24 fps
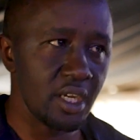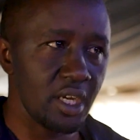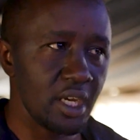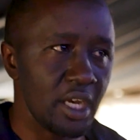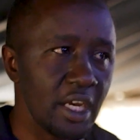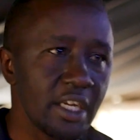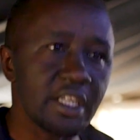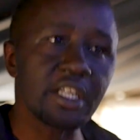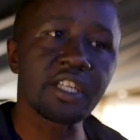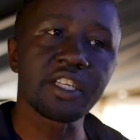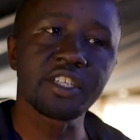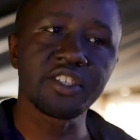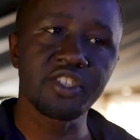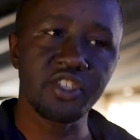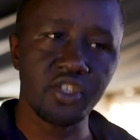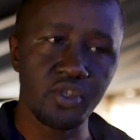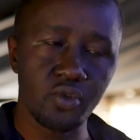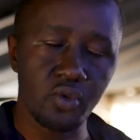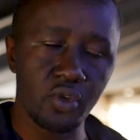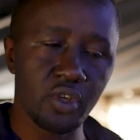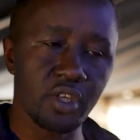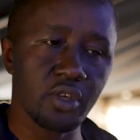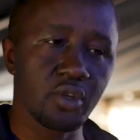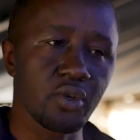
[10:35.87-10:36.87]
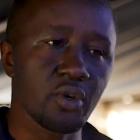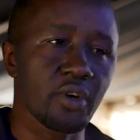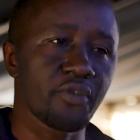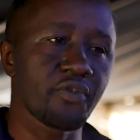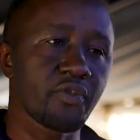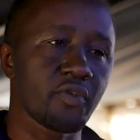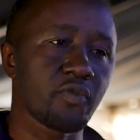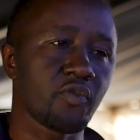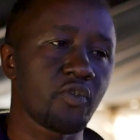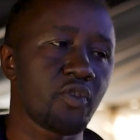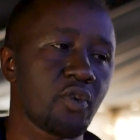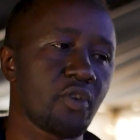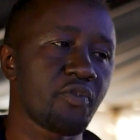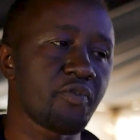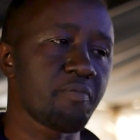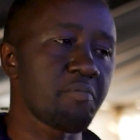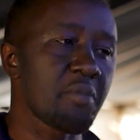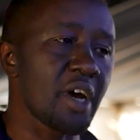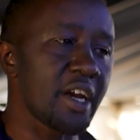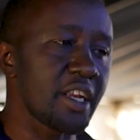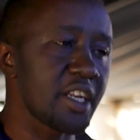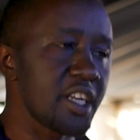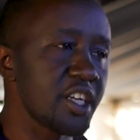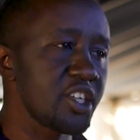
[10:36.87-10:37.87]
at least you have
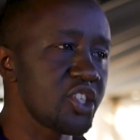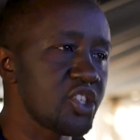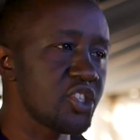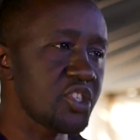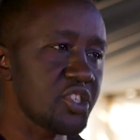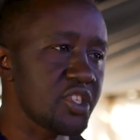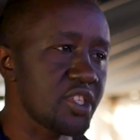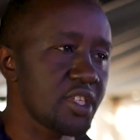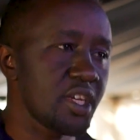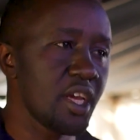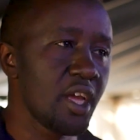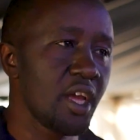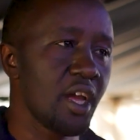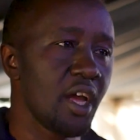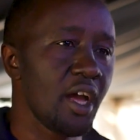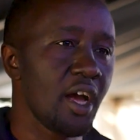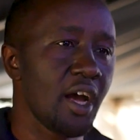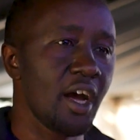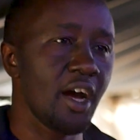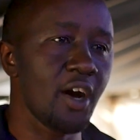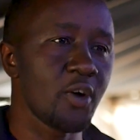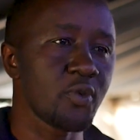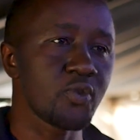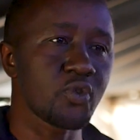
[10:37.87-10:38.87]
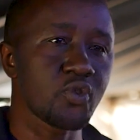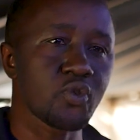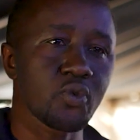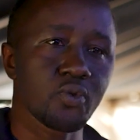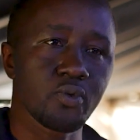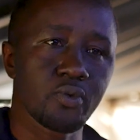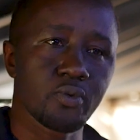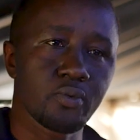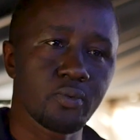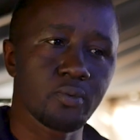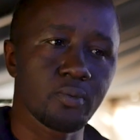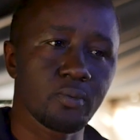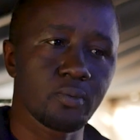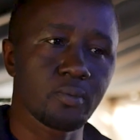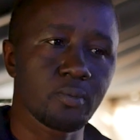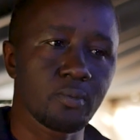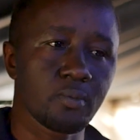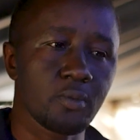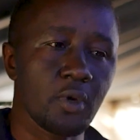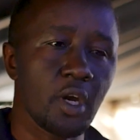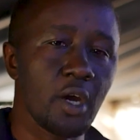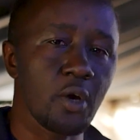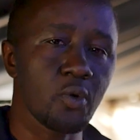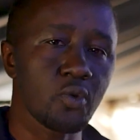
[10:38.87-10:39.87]
managed how to
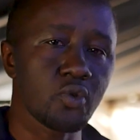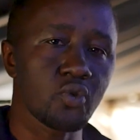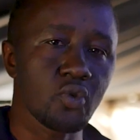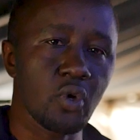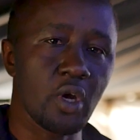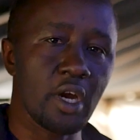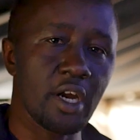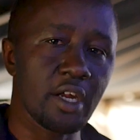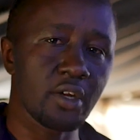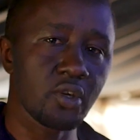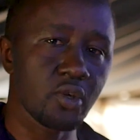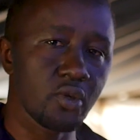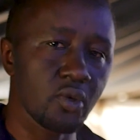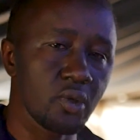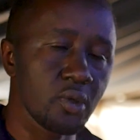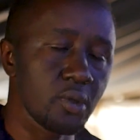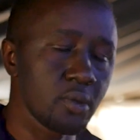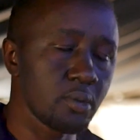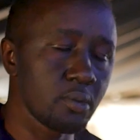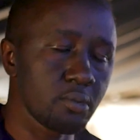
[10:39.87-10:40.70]
handle